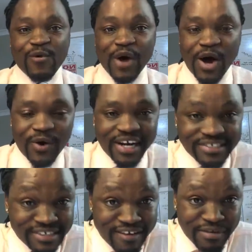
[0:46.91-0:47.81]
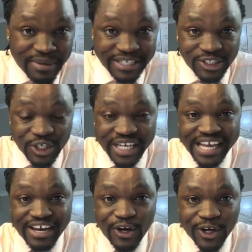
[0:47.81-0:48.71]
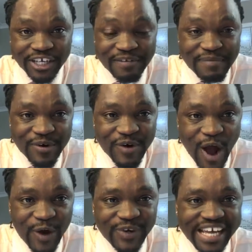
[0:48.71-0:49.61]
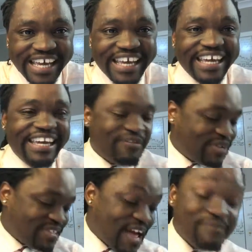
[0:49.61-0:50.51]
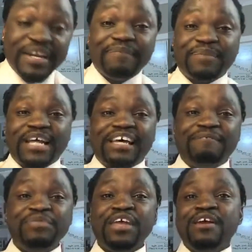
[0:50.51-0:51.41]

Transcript: Whoa, I see everybody's tuning in. Luke, Moroni, what's happening, brother?